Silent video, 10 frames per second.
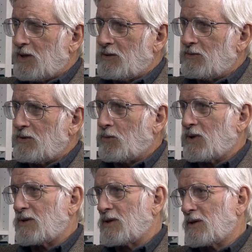I don't
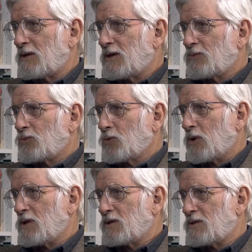know
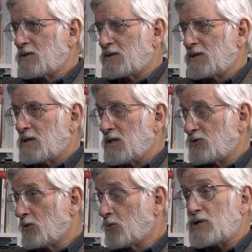what
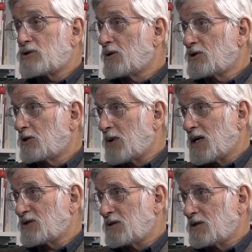his own research
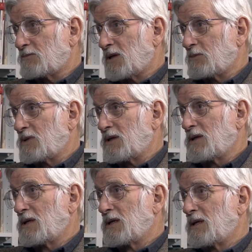capacities might be.
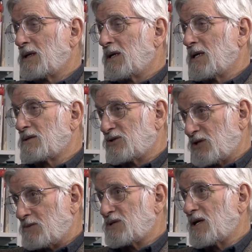As it
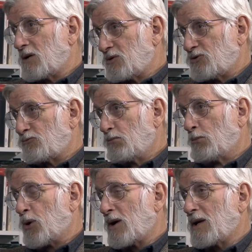seems now, as you
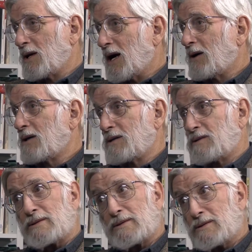pointed out,
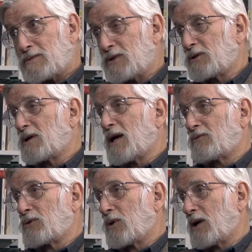he's going to
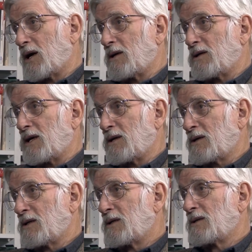have to rely on data
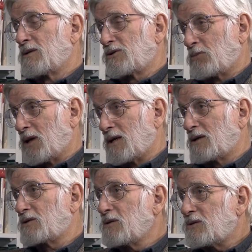supplied
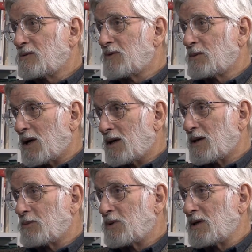exclusively by the
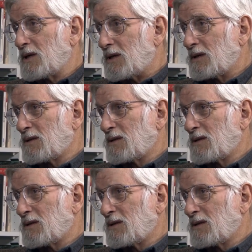APD.